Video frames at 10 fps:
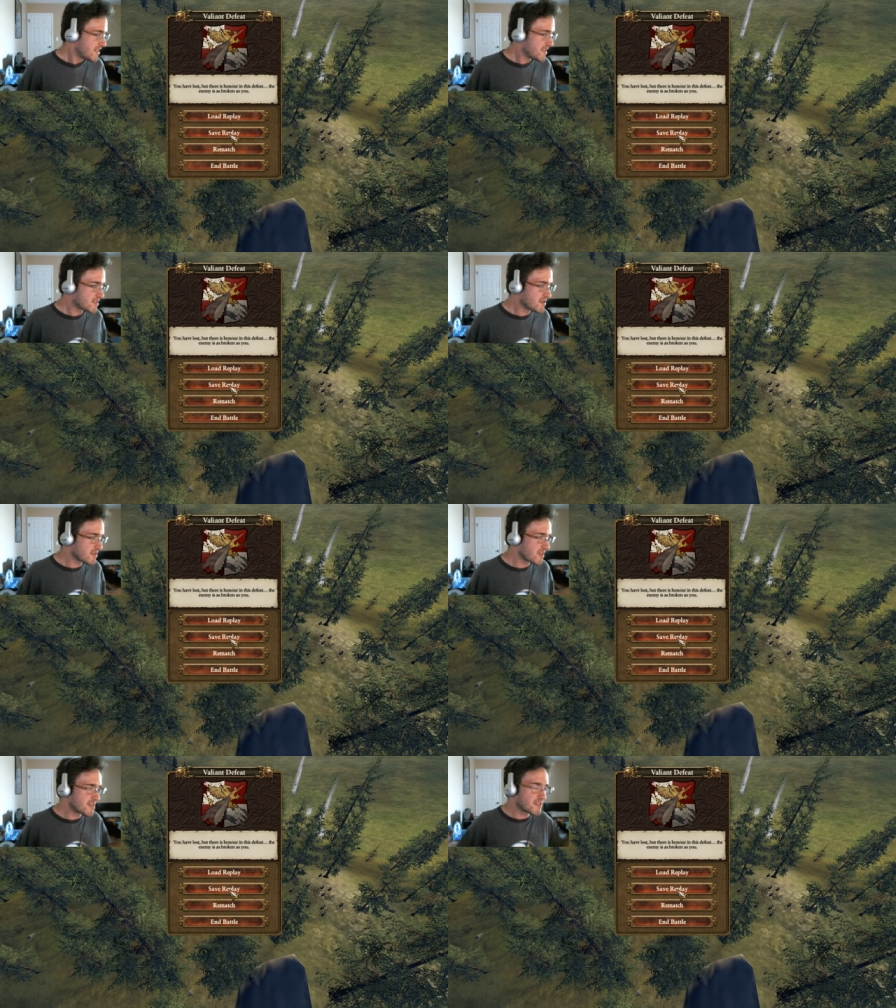That's a
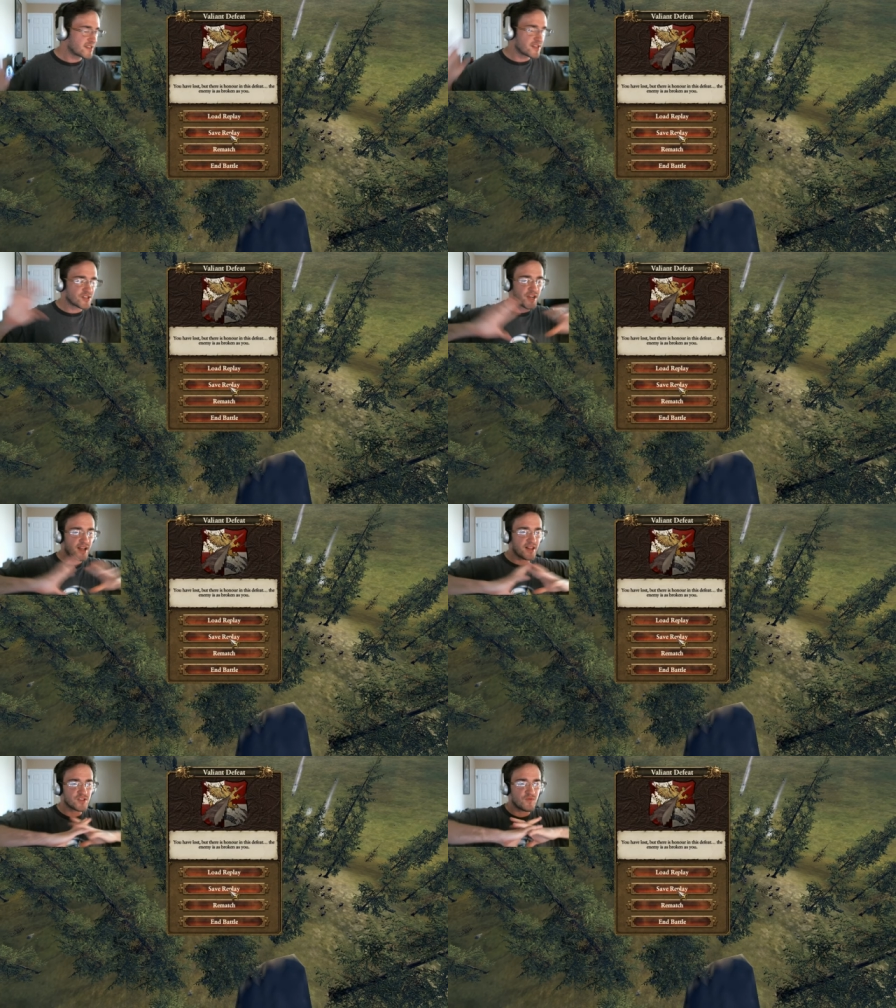good lesson in the
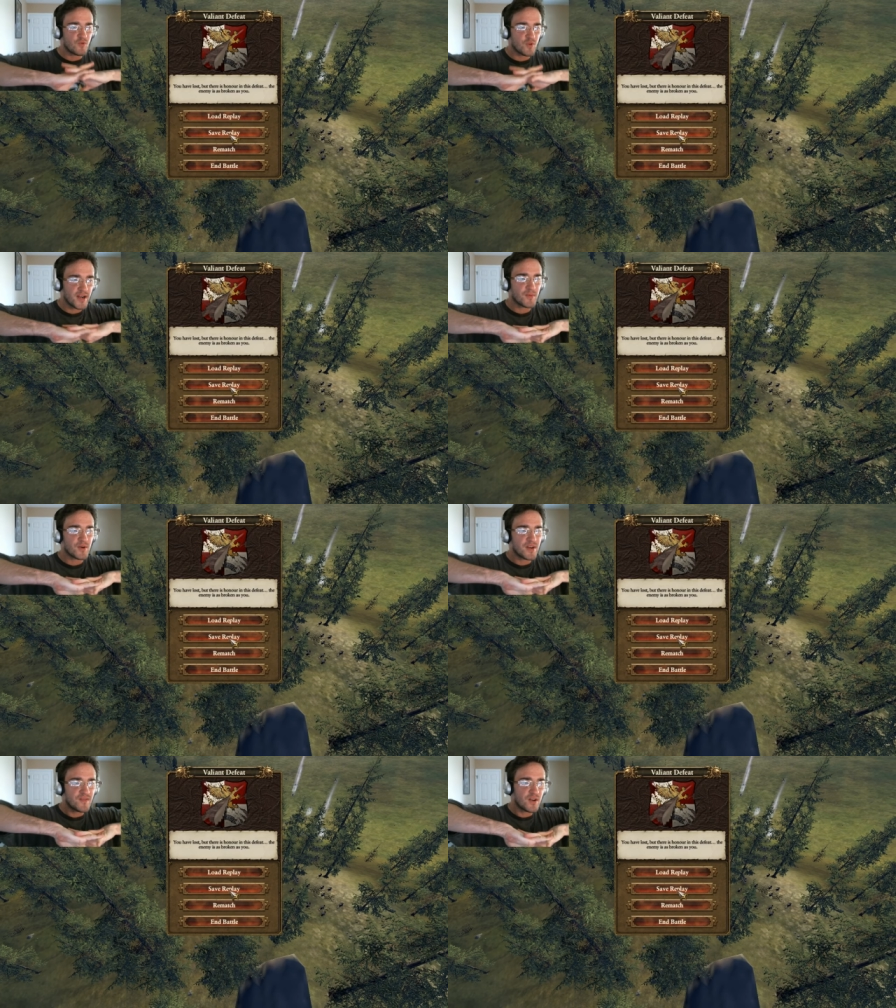challenge of Warhammer.